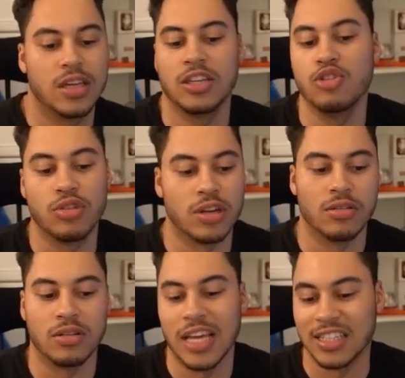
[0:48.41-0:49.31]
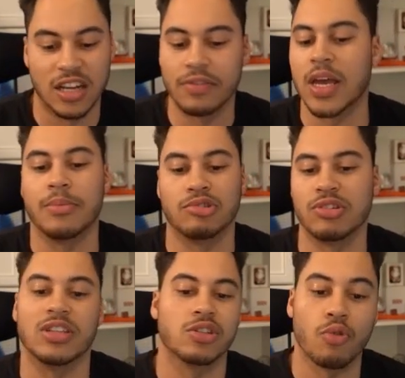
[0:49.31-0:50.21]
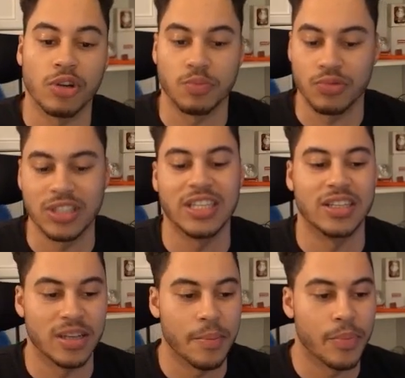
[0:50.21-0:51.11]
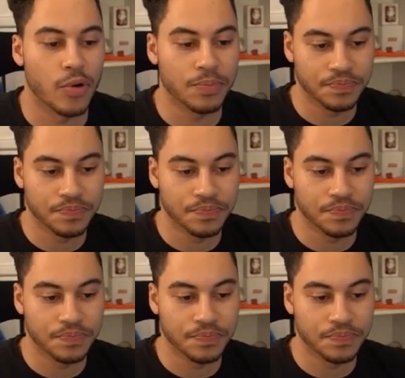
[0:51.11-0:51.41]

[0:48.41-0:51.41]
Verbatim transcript: You can, there's enough chemistry. The squad's pretty simple.